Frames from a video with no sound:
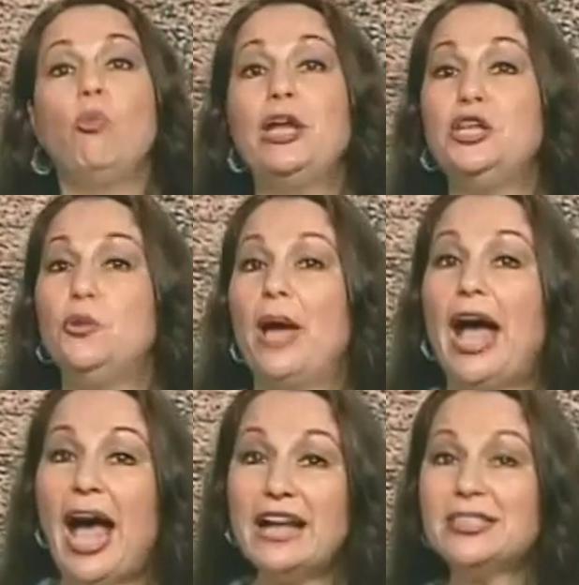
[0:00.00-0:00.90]
When you
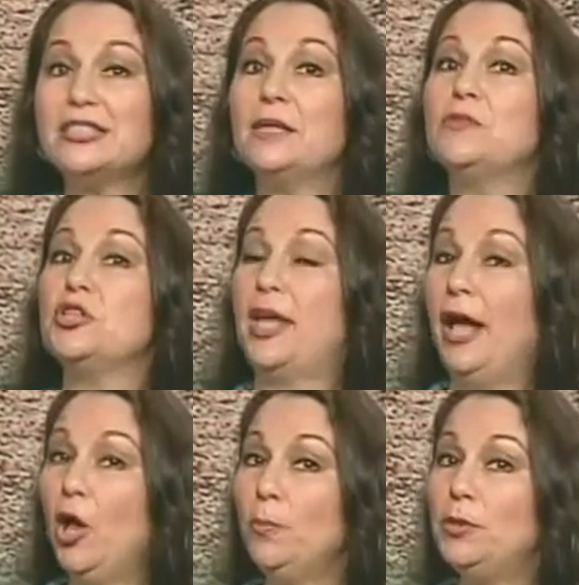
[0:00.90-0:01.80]
ask them to
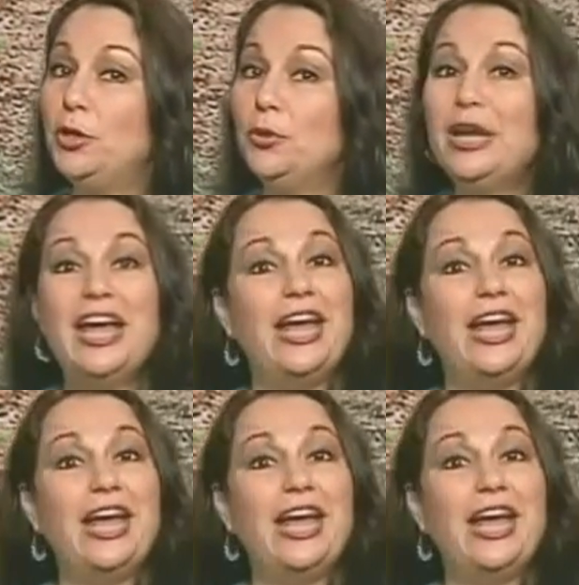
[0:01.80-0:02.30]
help you,